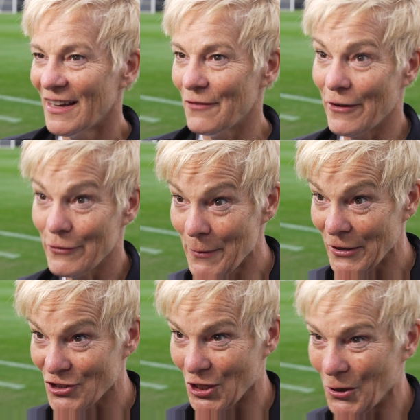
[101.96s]
Very
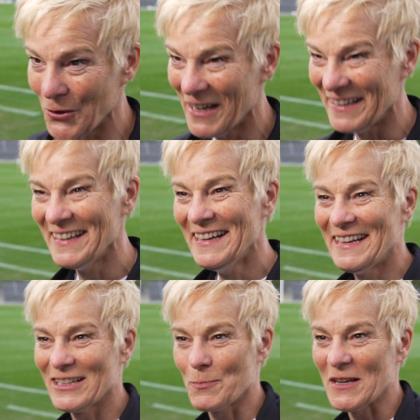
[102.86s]
much so,
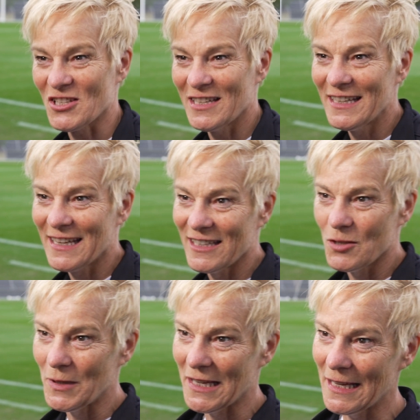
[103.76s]
especially
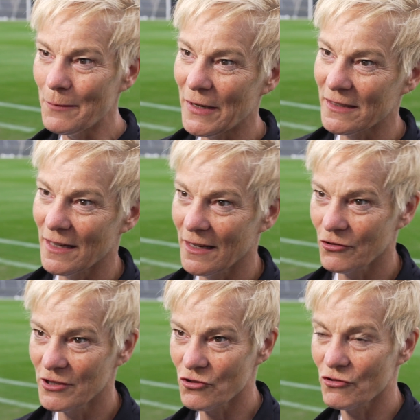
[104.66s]
Katie McCabe had an
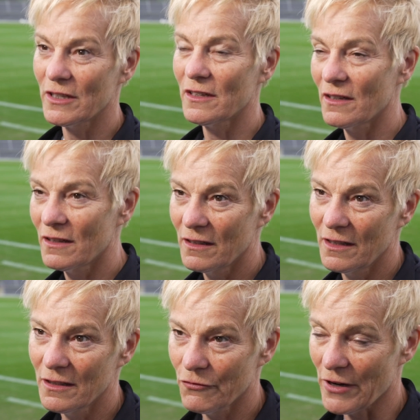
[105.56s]
ankle injury
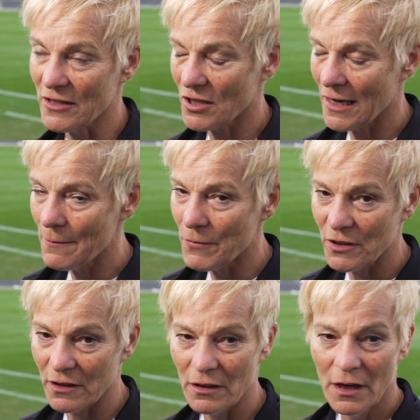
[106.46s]
in the France game,
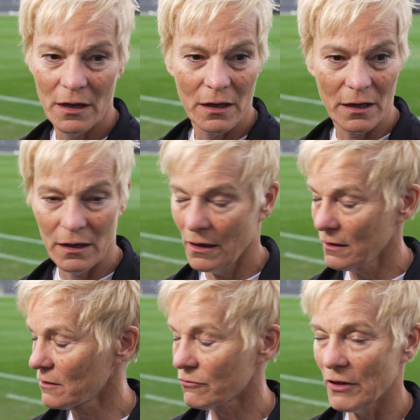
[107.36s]
but
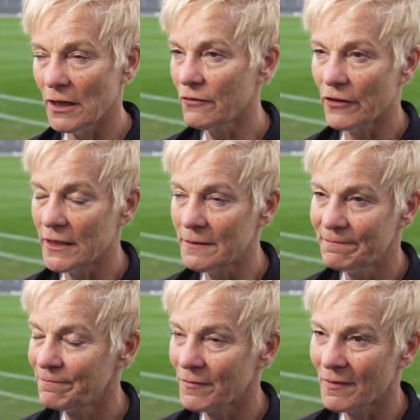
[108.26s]
it's really fine.
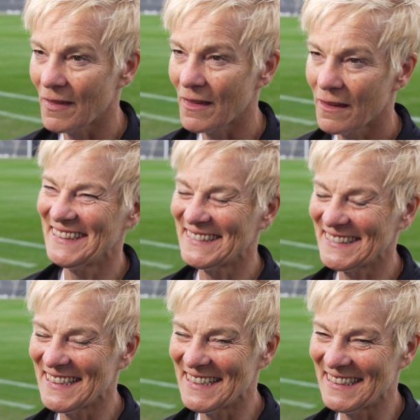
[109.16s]

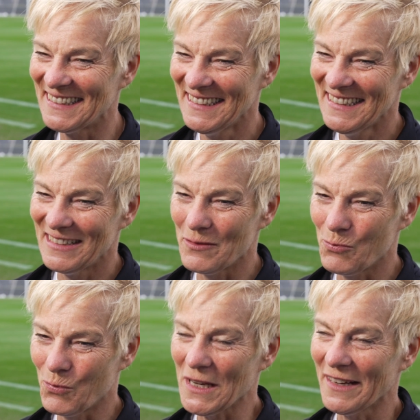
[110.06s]
And
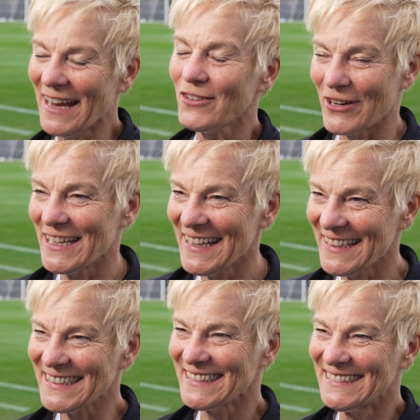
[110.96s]
we are not ready
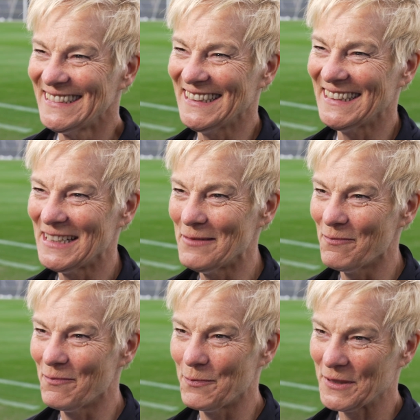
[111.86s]
yet,
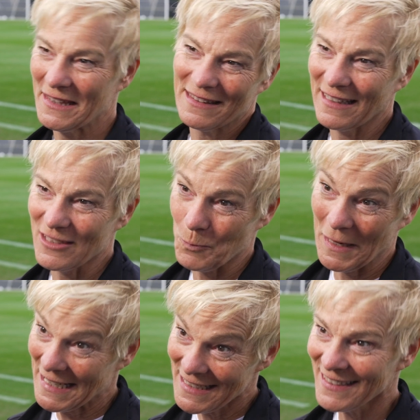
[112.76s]
but that is
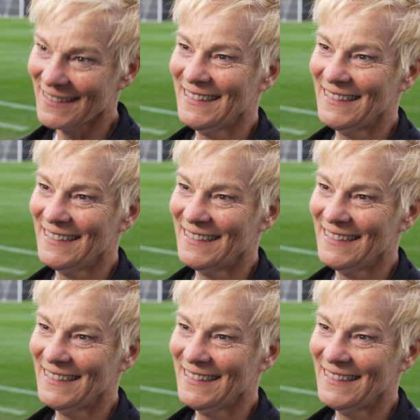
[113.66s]
planned.